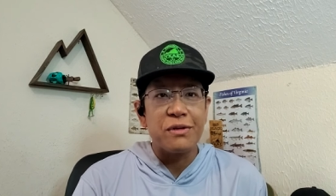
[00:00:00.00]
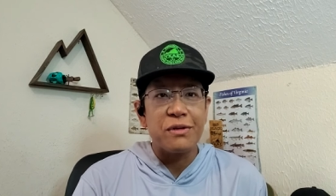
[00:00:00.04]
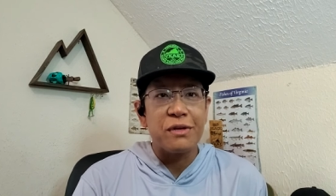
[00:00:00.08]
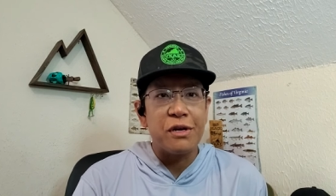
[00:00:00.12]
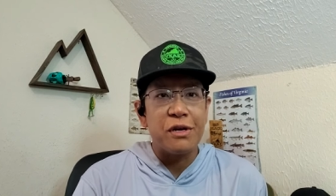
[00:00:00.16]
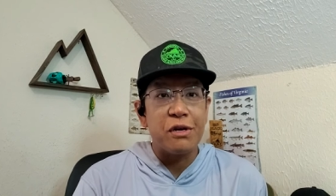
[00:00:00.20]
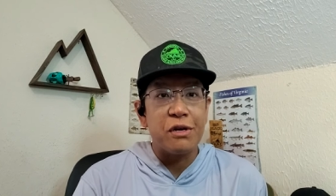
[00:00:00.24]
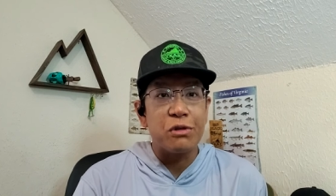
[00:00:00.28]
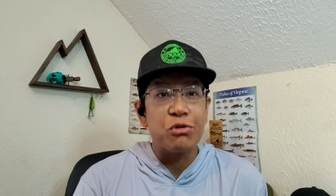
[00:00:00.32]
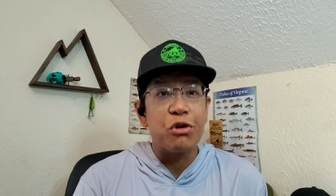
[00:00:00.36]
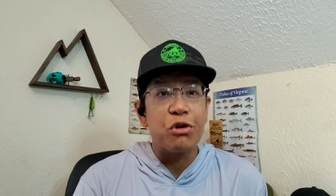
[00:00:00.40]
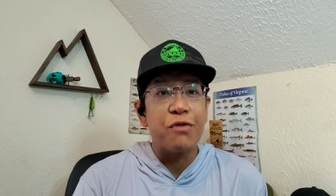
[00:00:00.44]

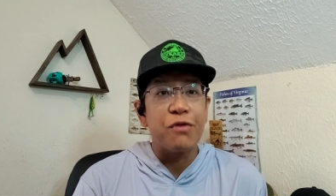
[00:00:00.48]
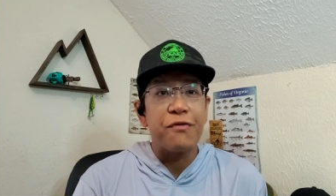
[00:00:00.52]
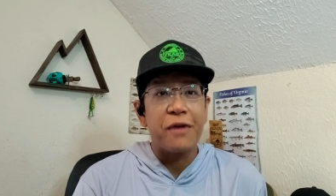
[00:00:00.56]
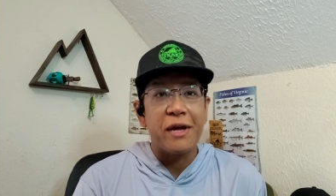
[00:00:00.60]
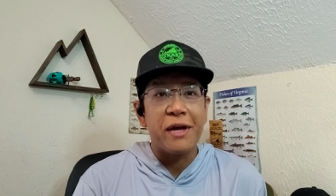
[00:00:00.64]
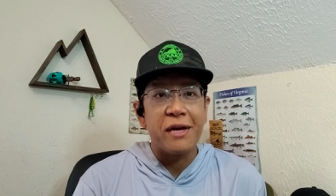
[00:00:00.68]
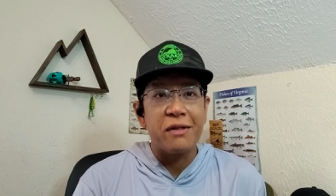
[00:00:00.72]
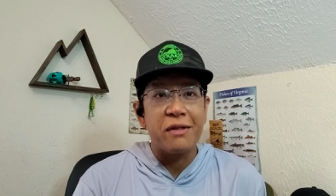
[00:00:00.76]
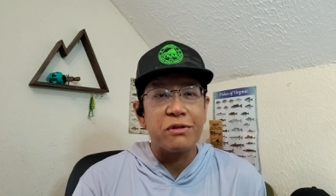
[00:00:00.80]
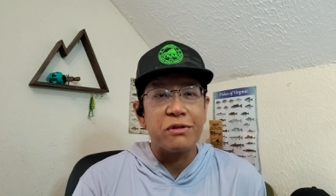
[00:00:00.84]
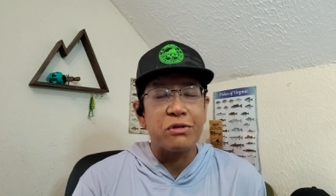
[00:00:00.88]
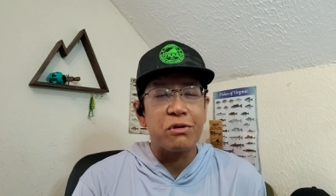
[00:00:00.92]
you know, trophy
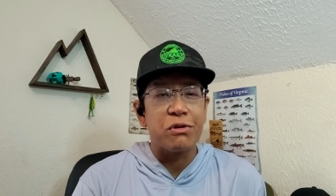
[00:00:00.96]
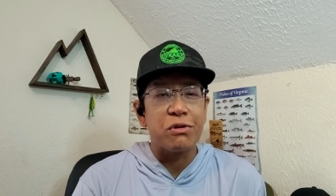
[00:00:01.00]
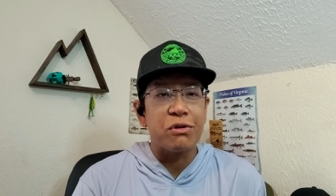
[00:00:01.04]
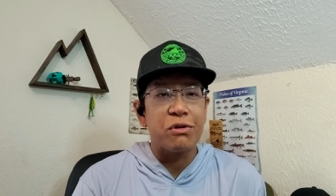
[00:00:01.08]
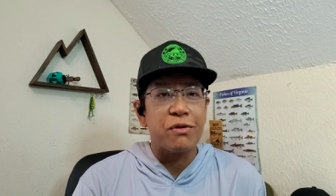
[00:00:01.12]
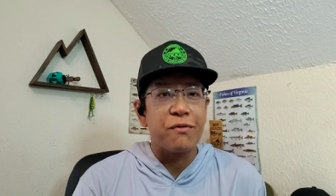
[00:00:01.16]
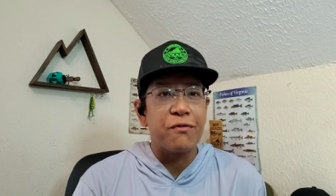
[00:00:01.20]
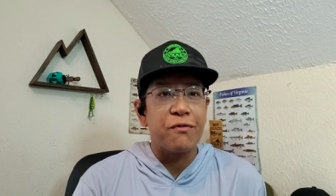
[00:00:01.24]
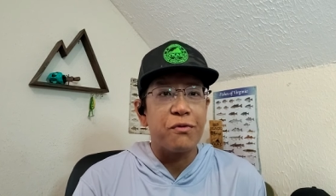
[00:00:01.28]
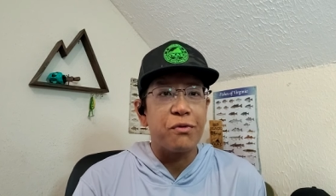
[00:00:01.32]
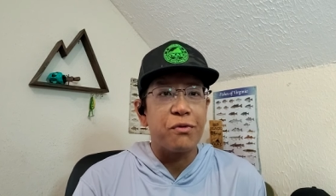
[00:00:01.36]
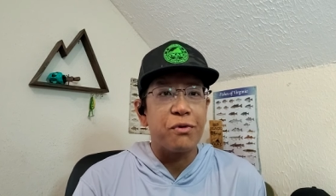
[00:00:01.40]
anglers are
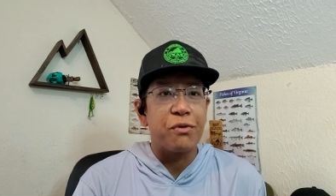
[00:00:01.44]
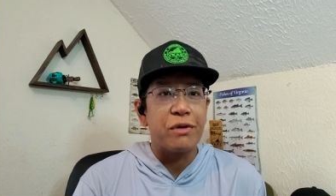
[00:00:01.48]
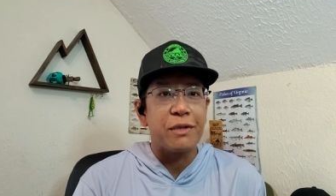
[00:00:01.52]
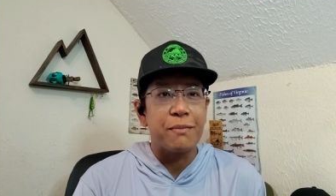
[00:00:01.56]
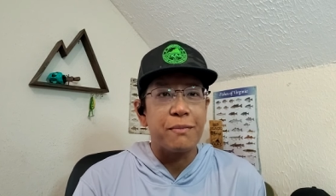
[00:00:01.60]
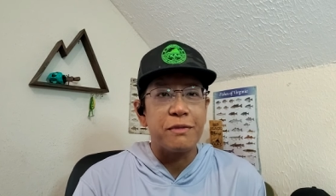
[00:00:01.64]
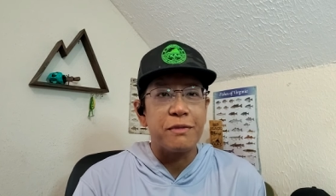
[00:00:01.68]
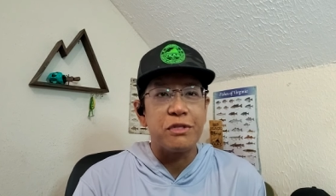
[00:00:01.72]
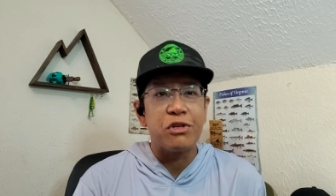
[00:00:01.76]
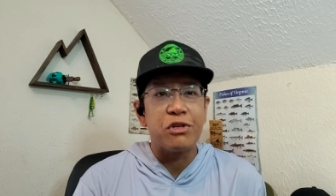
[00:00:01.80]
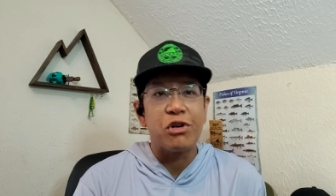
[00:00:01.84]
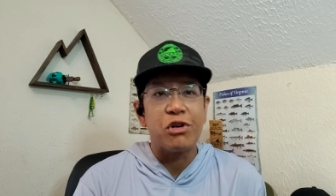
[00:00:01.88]
looking for in
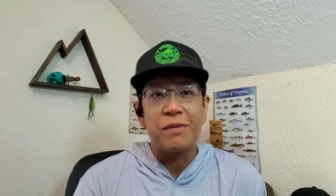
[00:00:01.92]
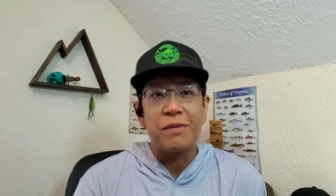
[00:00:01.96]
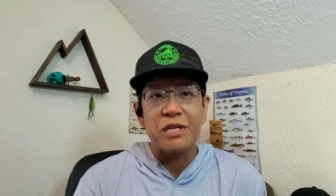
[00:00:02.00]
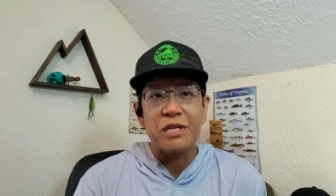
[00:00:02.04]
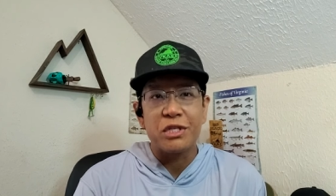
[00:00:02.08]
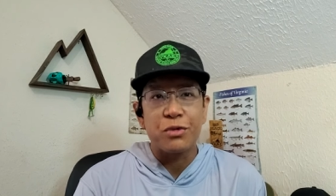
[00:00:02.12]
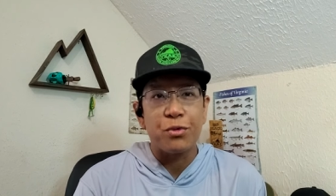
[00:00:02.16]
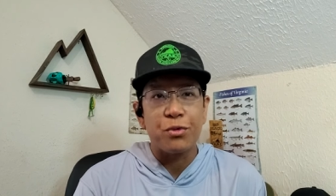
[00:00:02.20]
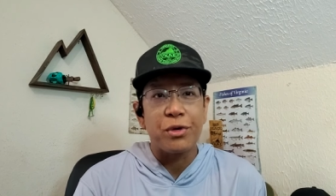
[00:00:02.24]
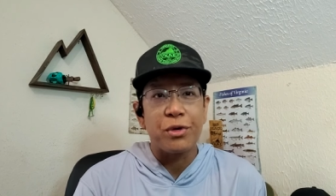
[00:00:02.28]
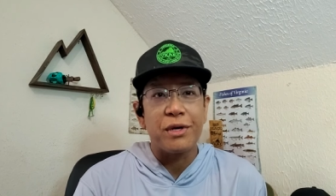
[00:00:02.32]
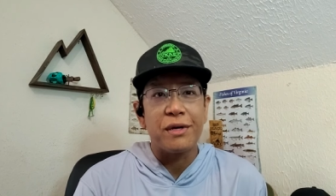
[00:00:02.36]
the Potomac
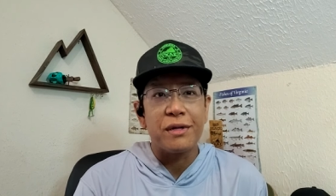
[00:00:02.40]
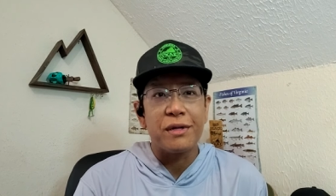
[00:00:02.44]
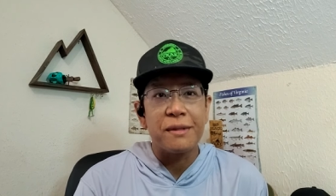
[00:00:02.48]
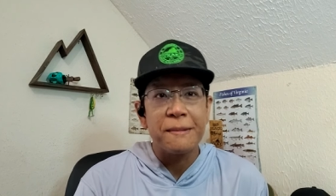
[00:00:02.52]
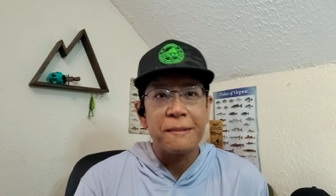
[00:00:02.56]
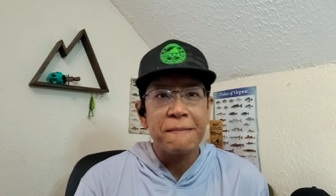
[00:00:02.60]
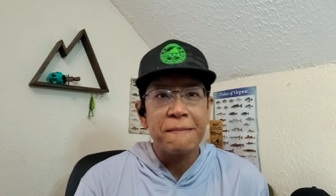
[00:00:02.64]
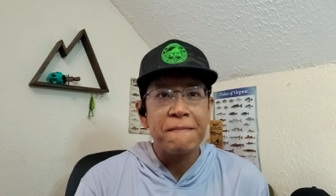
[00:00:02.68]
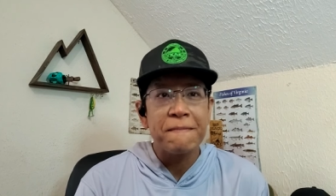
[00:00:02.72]
as well.